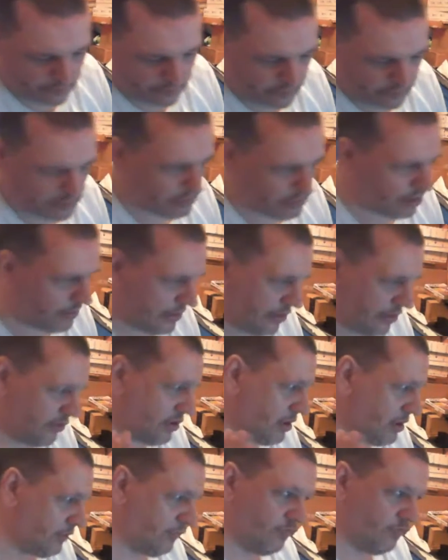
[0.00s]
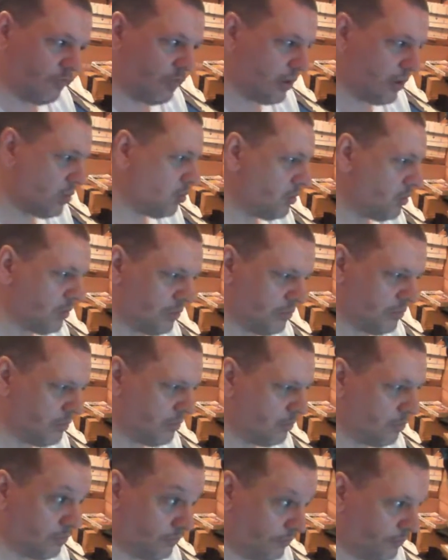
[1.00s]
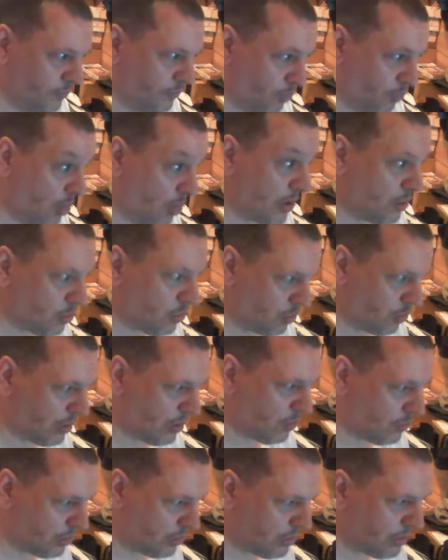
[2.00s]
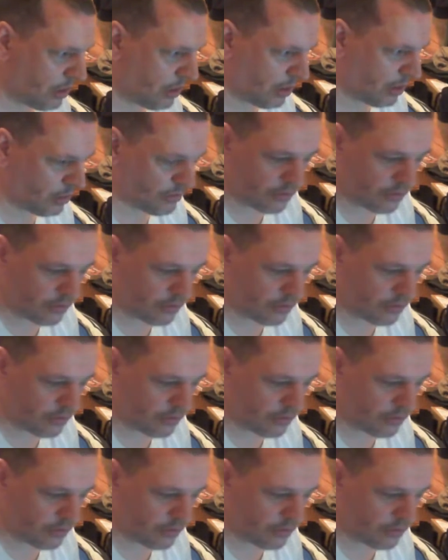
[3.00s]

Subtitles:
another benefit, my money's cut well low.